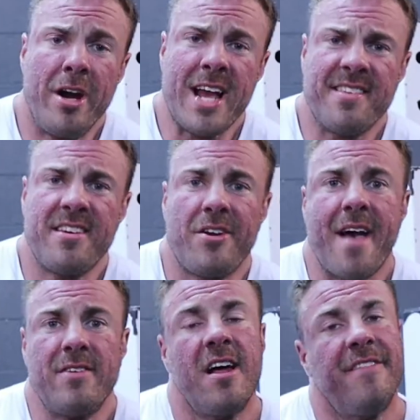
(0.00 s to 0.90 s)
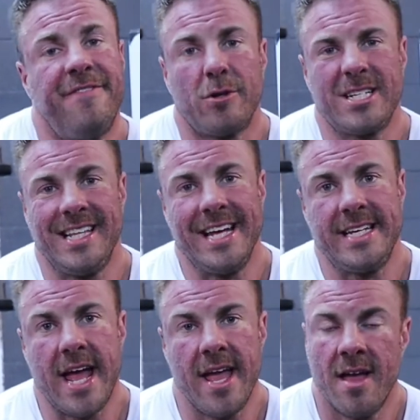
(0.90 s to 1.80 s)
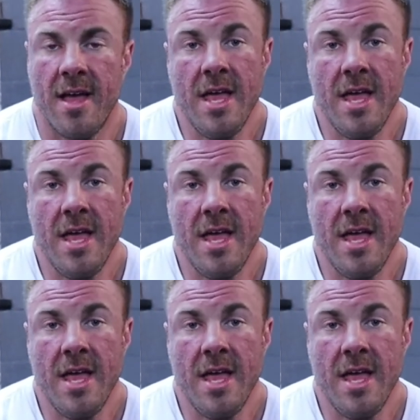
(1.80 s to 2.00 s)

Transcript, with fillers: All right, guys, there you have it. First leg day